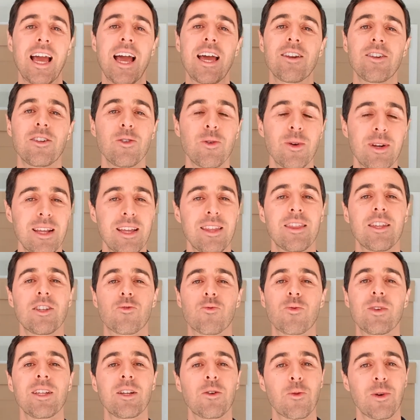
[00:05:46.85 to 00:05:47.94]
and do it in this
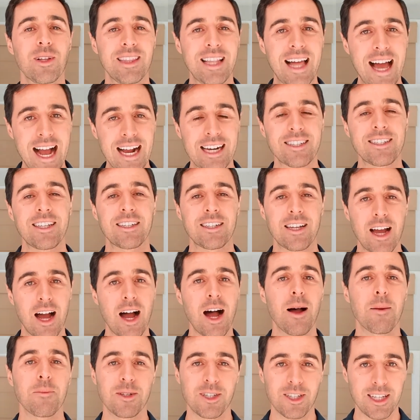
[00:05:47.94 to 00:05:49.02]
really relaxed and
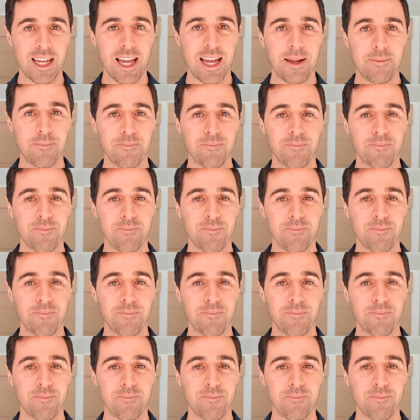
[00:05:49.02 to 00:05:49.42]
calm state.